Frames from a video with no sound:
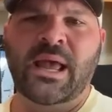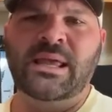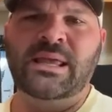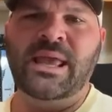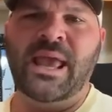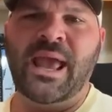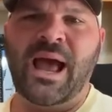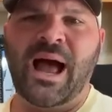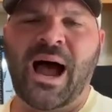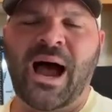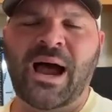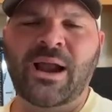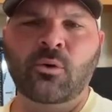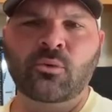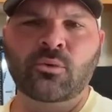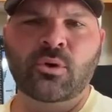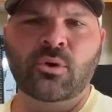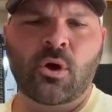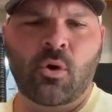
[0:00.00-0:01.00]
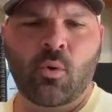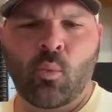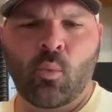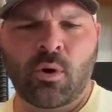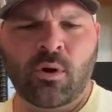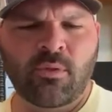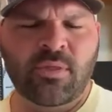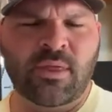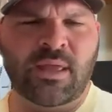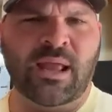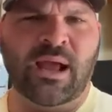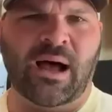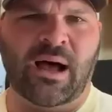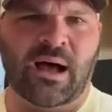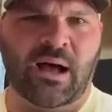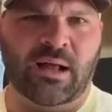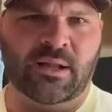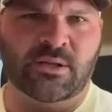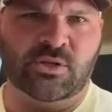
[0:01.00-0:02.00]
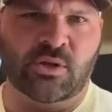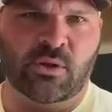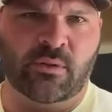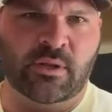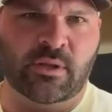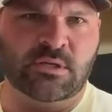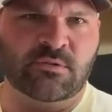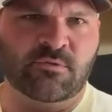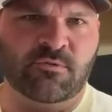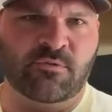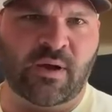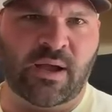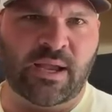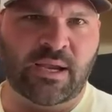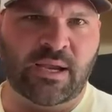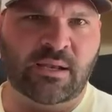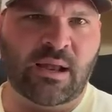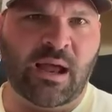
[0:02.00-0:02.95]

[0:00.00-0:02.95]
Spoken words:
Yeah, I don't know. What are the odds on this fight?